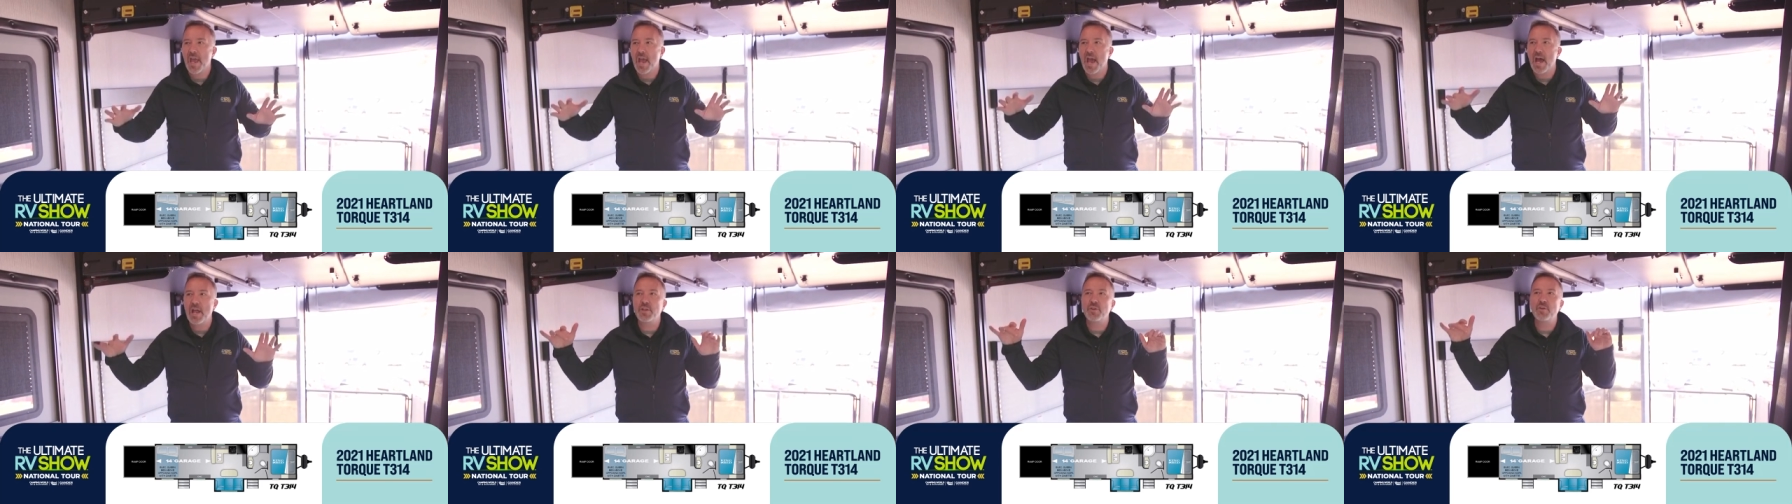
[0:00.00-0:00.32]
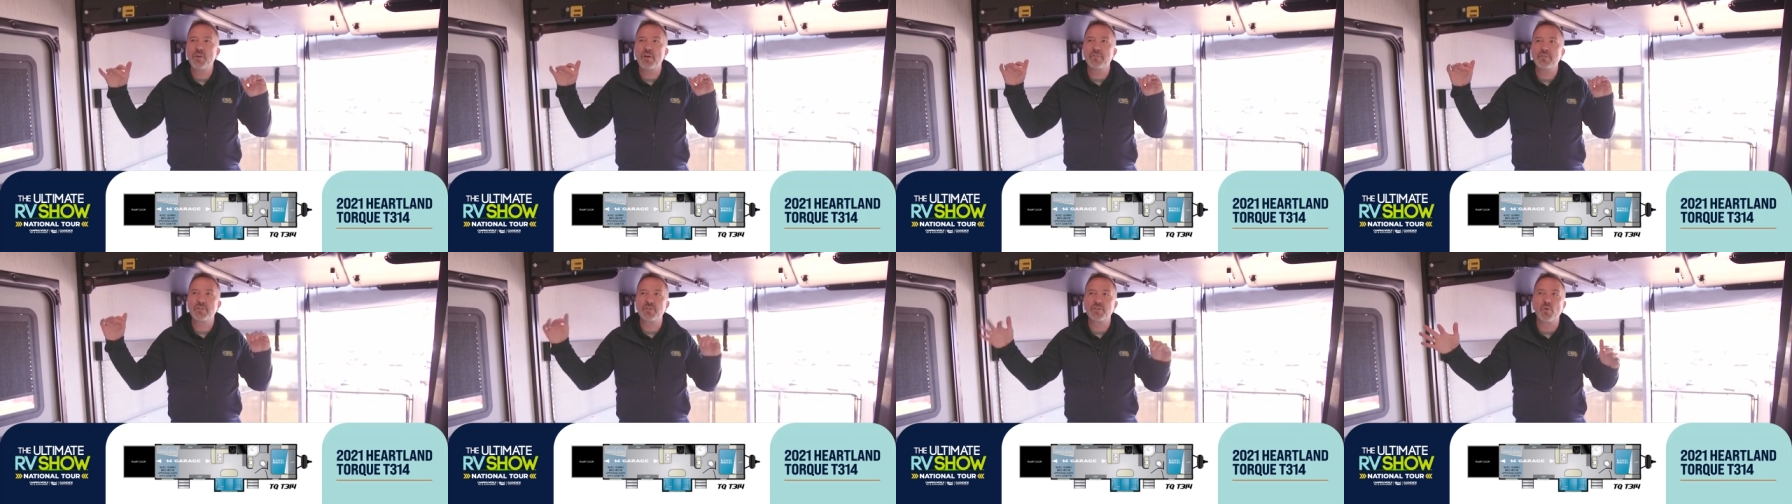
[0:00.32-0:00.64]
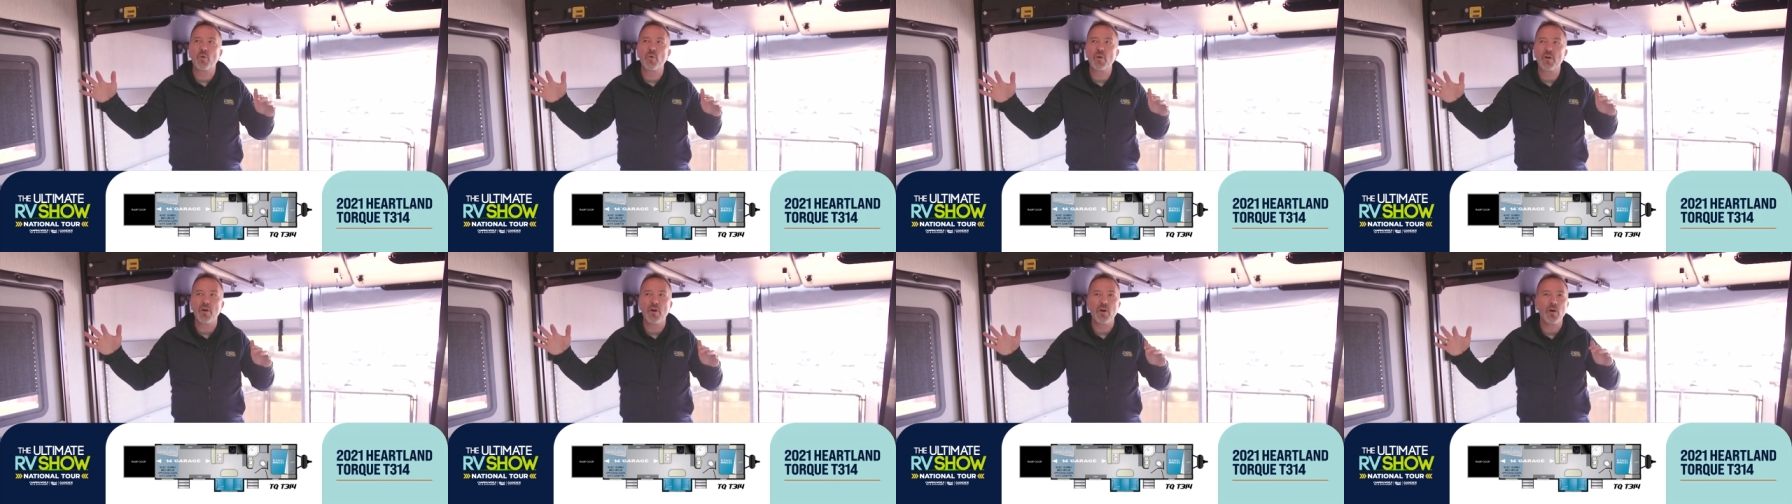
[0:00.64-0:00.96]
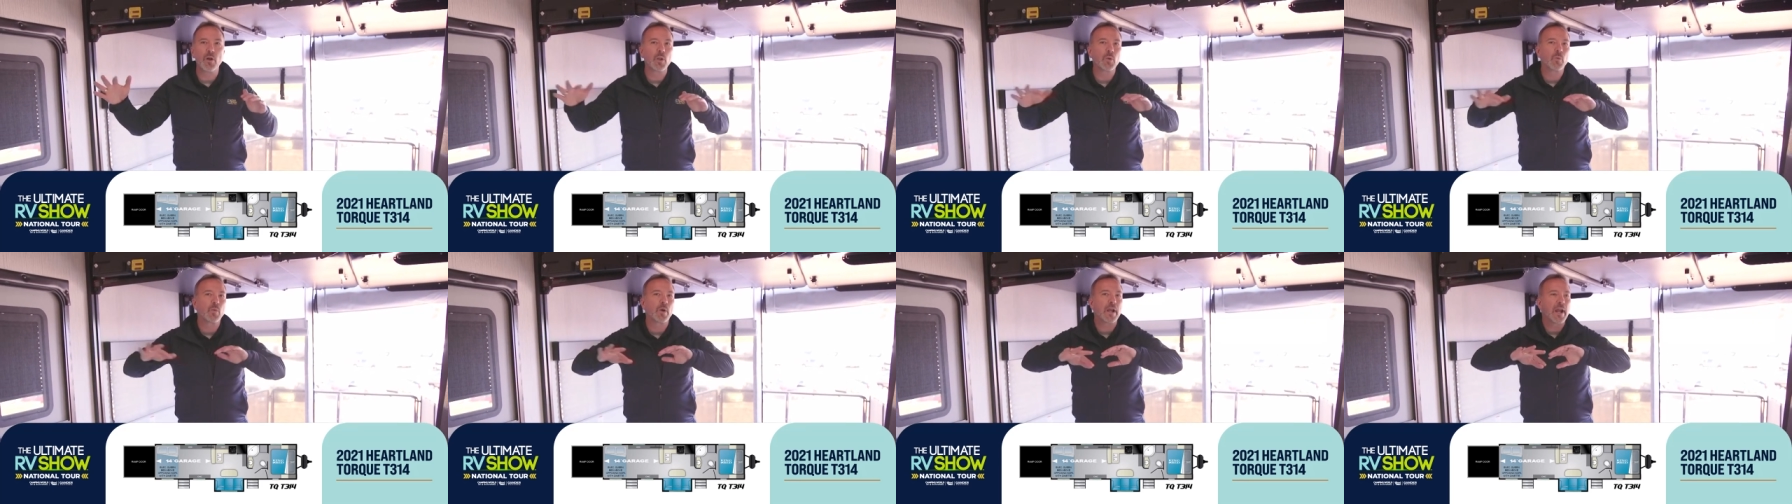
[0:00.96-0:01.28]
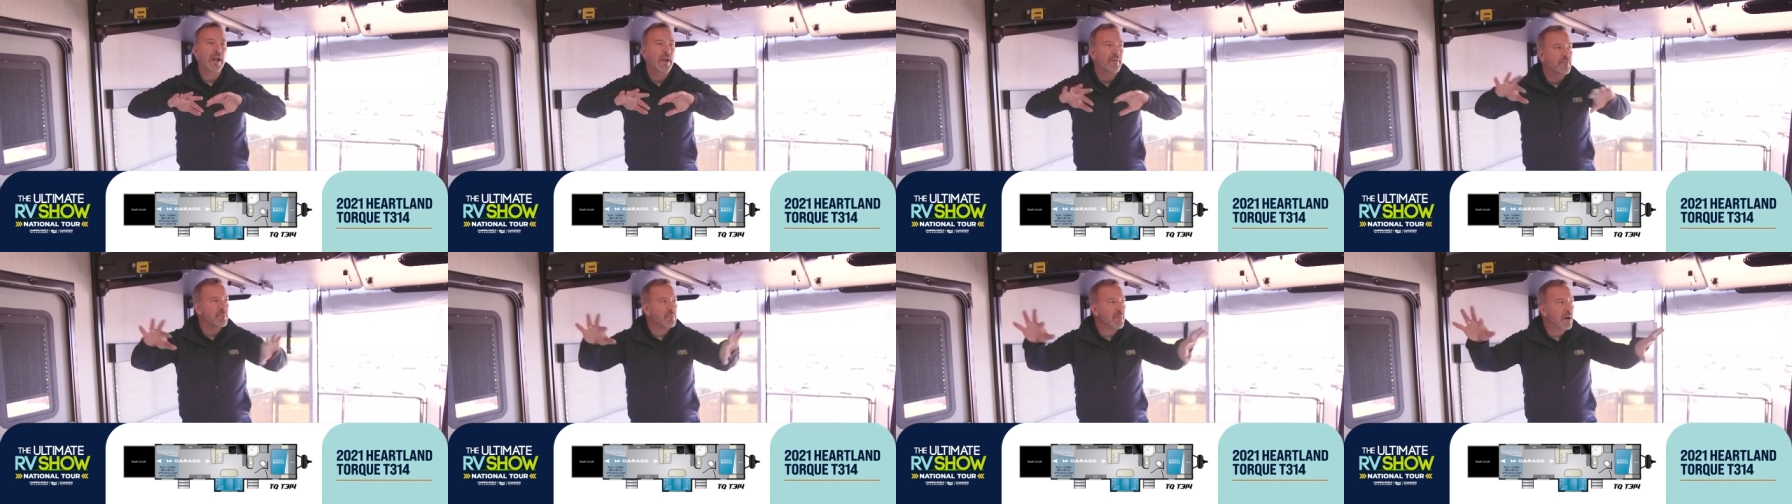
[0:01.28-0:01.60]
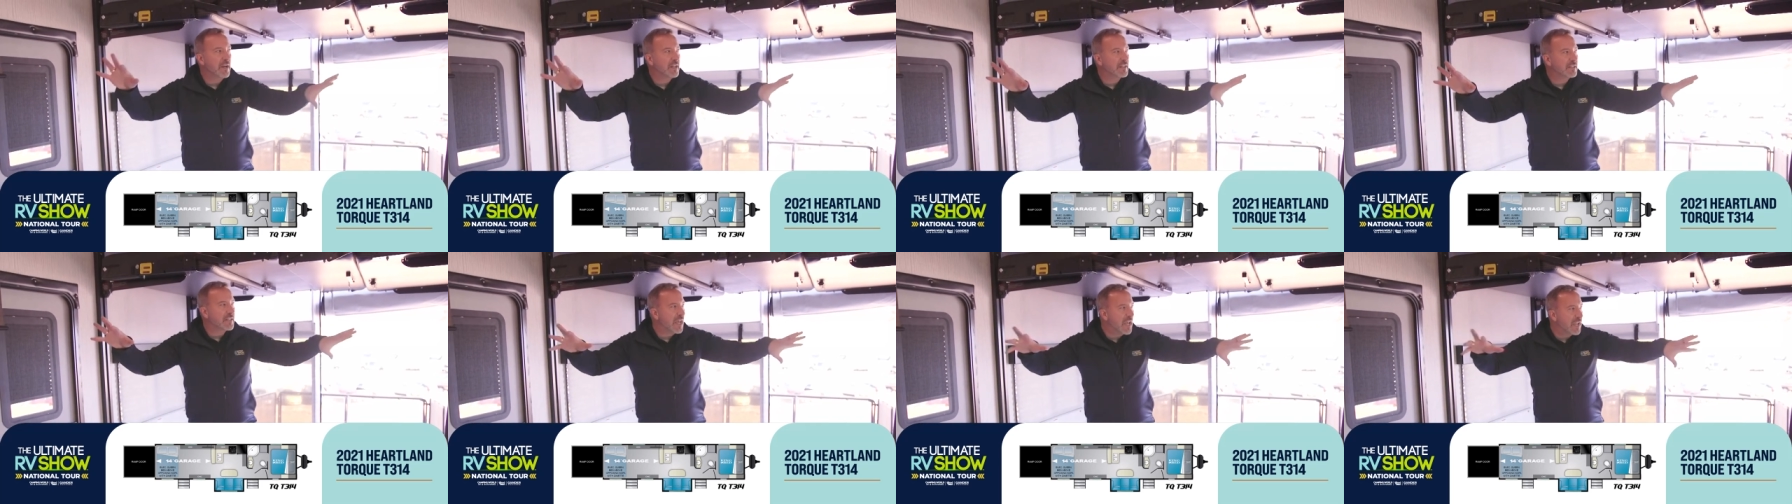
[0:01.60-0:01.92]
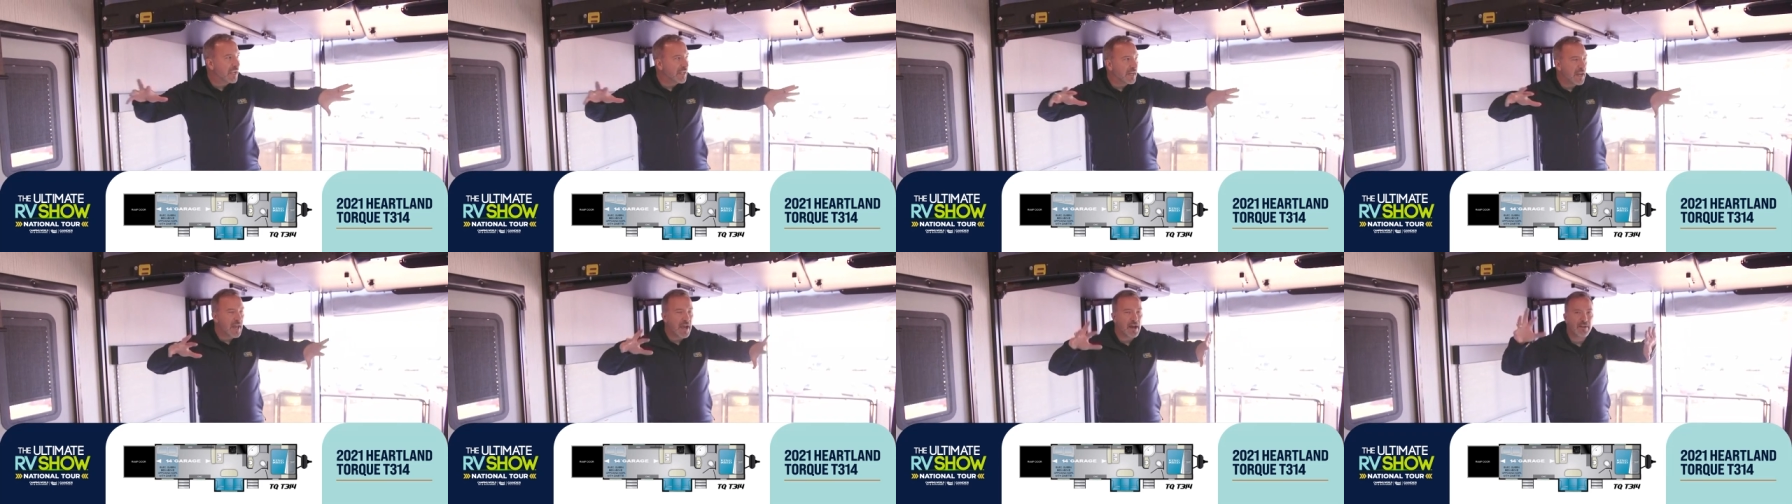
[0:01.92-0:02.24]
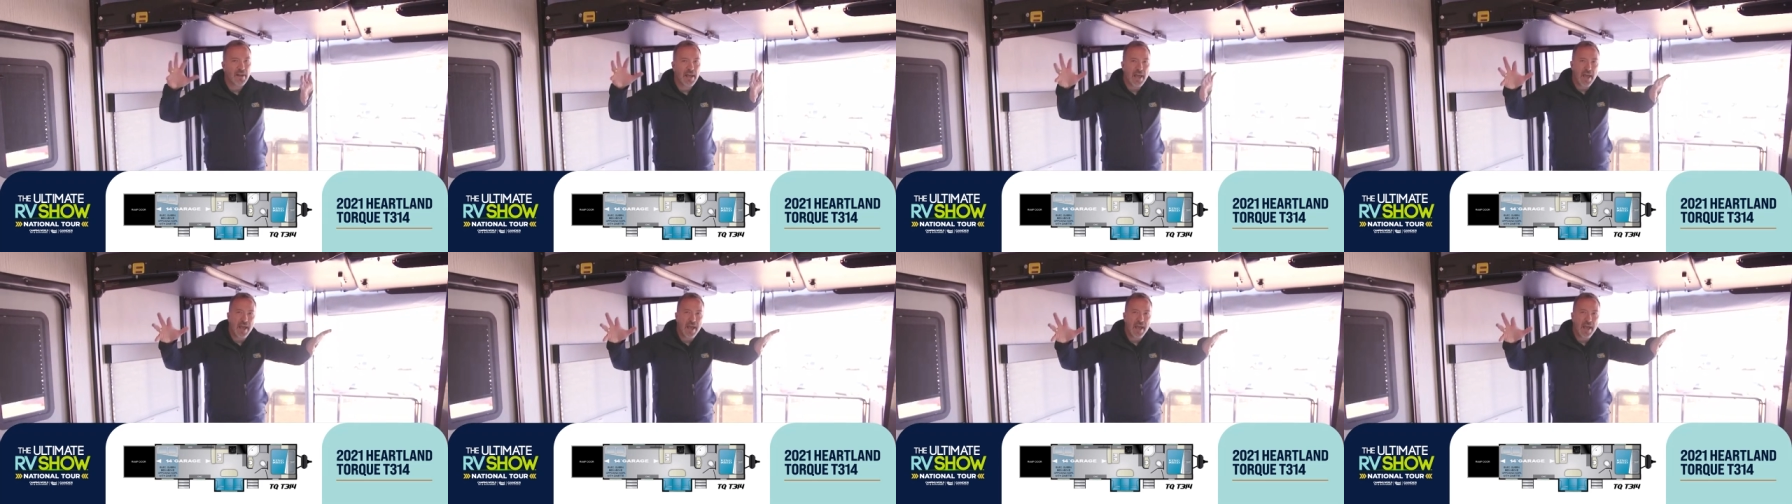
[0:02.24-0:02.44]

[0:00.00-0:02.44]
and you have a toy hauler where everybody's hanging out,